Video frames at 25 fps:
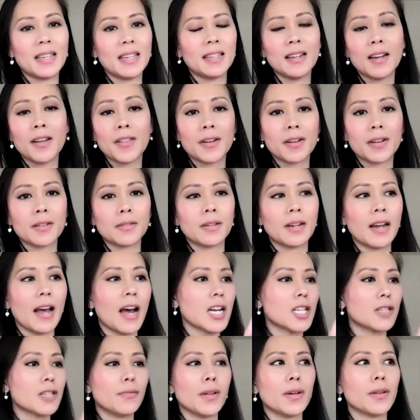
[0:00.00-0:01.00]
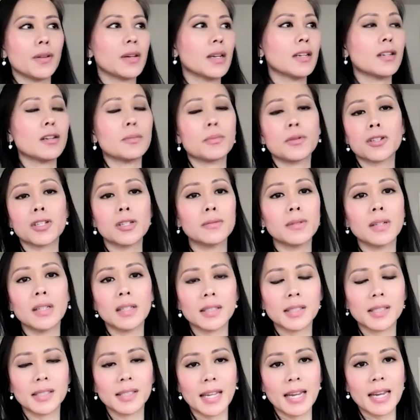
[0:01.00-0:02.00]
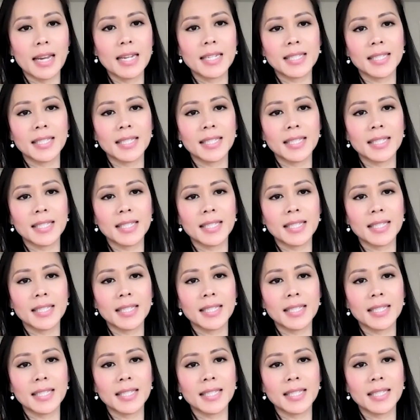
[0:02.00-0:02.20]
and other cash flowing commercial real estate,